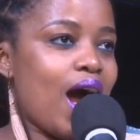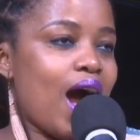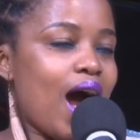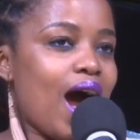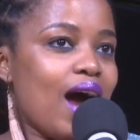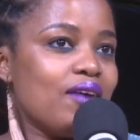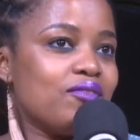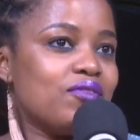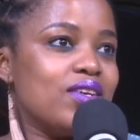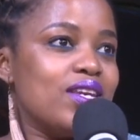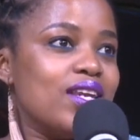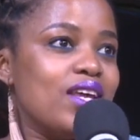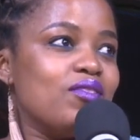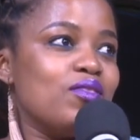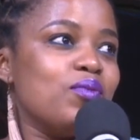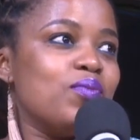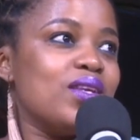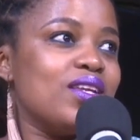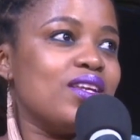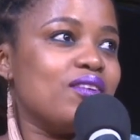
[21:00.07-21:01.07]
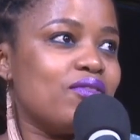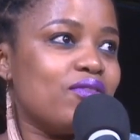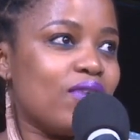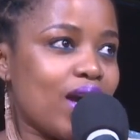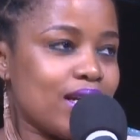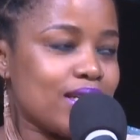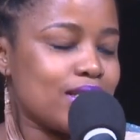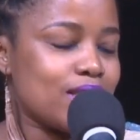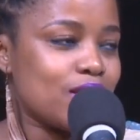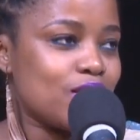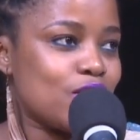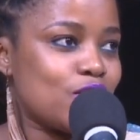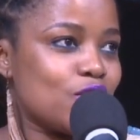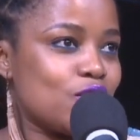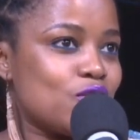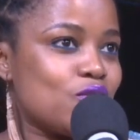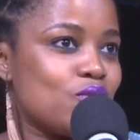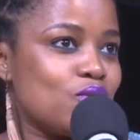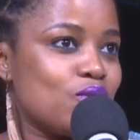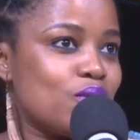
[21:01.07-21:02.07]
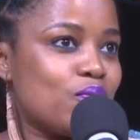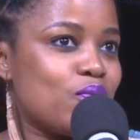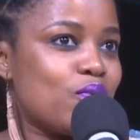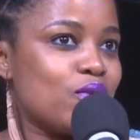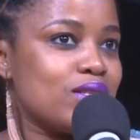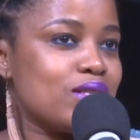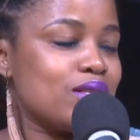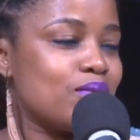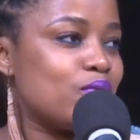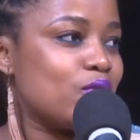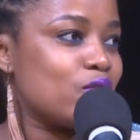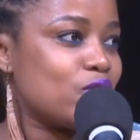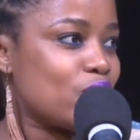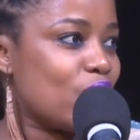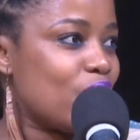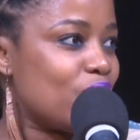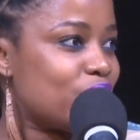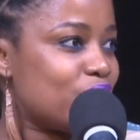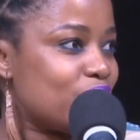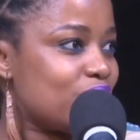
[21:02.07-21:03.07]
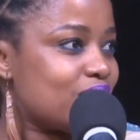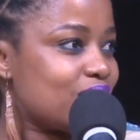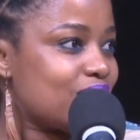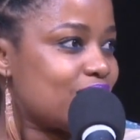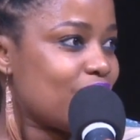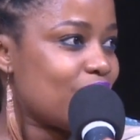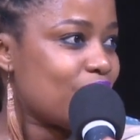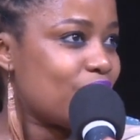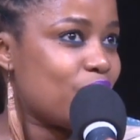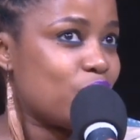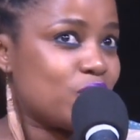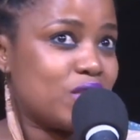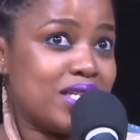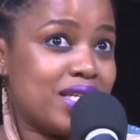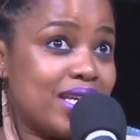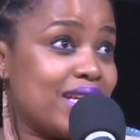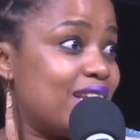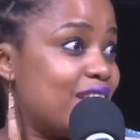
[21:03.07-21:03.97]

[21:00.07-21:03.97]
I've never been invited to the principal's office for tea and